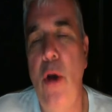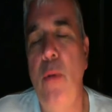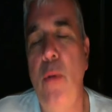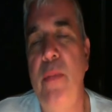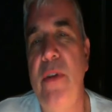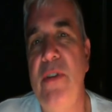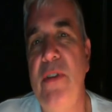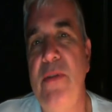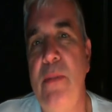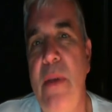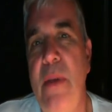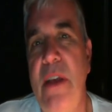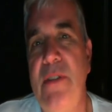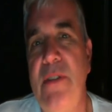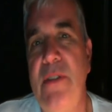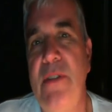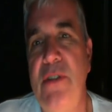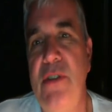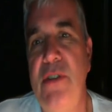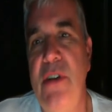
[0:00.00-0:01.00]
I hope this
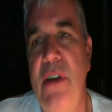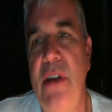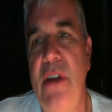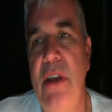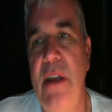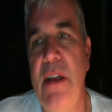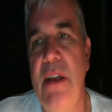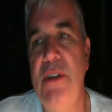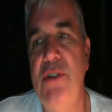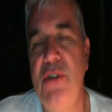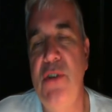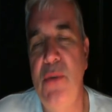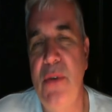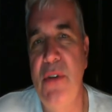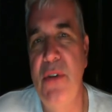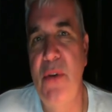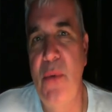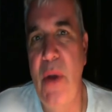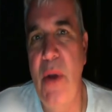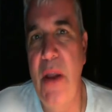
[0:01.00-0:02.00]
message hit
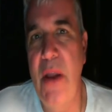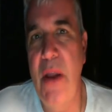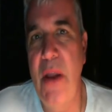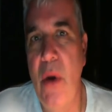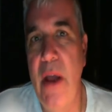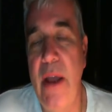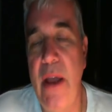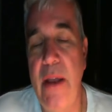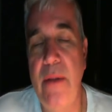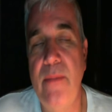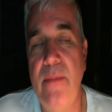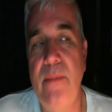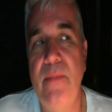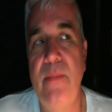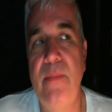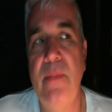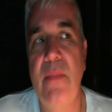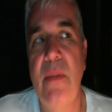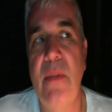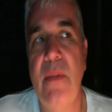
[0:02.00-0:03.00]
you in the right way,
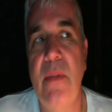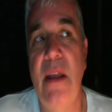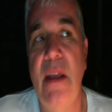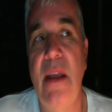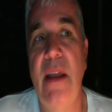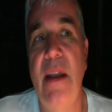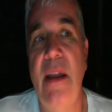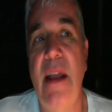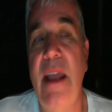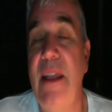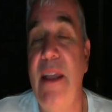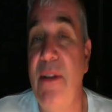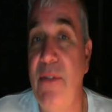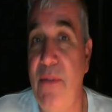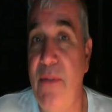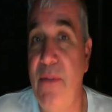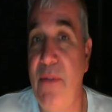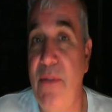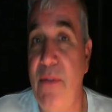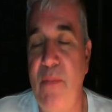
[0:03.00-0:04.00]
and
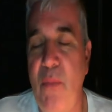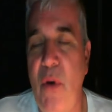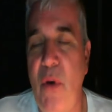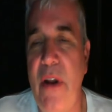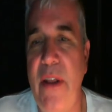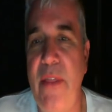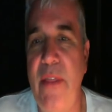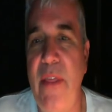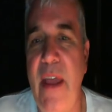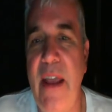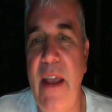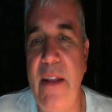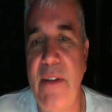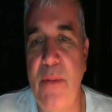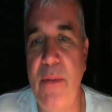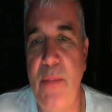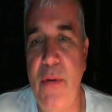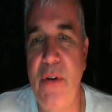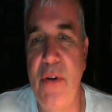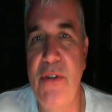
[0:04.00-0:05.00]
I want to
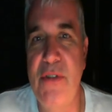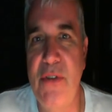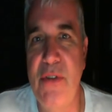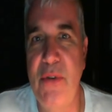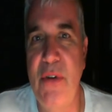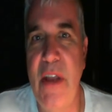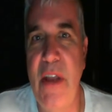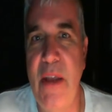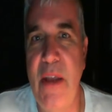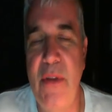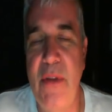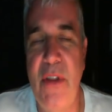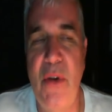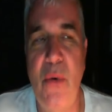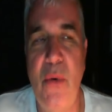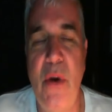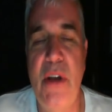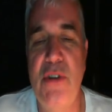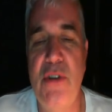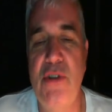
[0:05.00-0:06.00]
thank the person who gave me
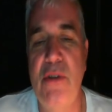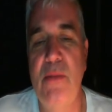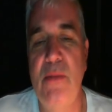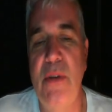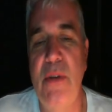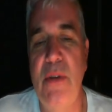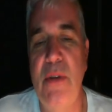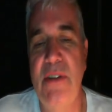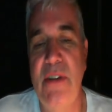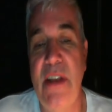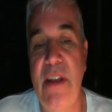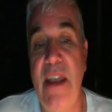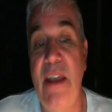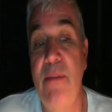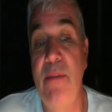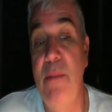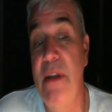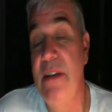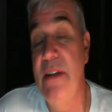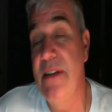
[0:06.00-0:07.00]
the question, because it
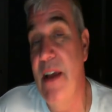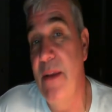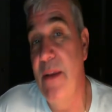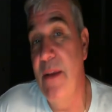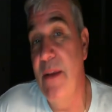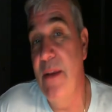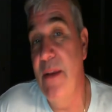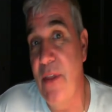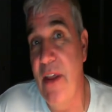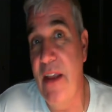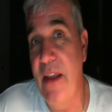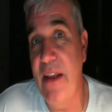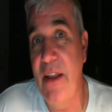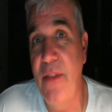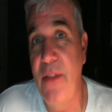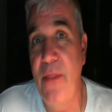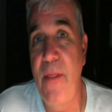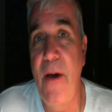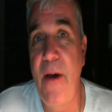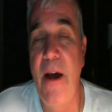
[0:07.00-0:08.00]
gave me time to
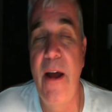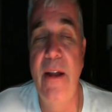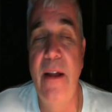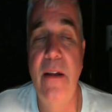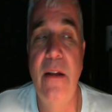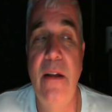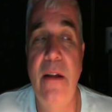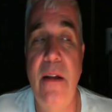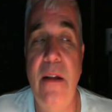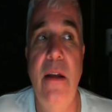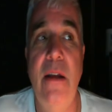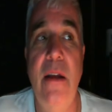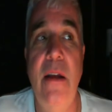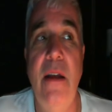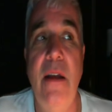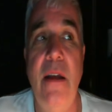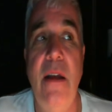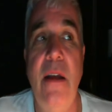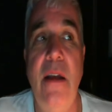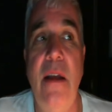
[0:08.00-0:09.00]
think and thought
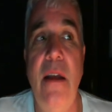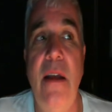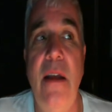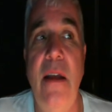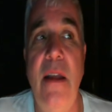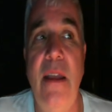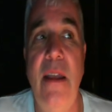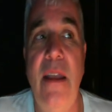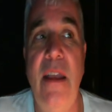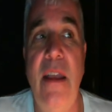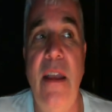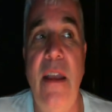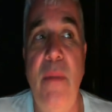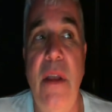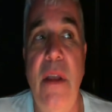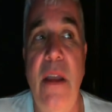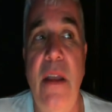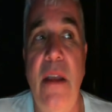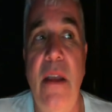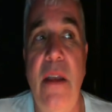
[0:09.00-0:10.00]
and
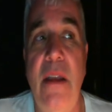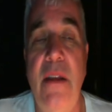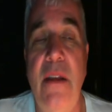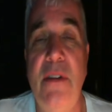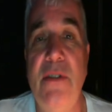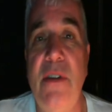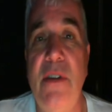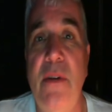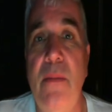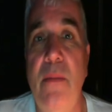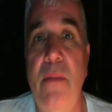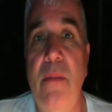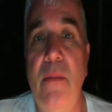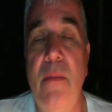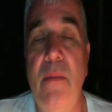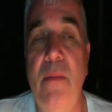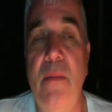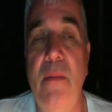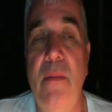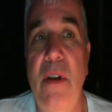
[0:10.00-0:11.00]
give me
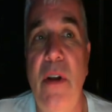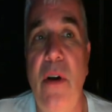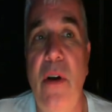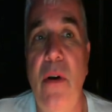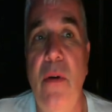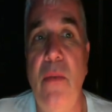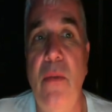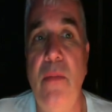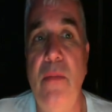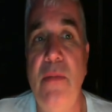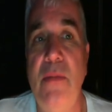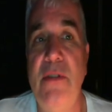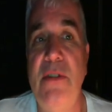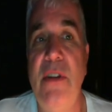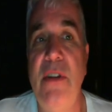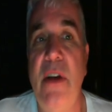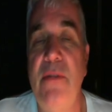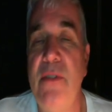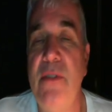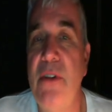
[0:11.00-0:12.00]
some, you know,
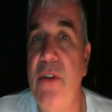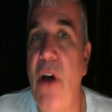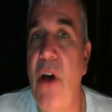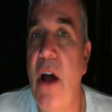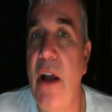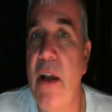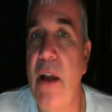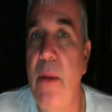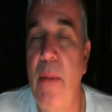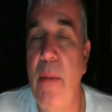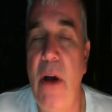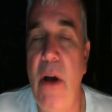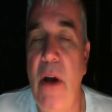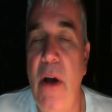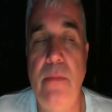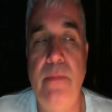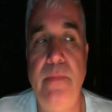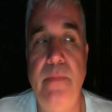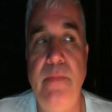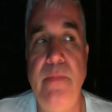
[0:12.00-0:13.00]
stuff to talk
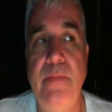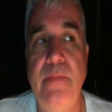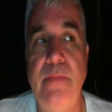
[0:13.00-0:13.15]
about.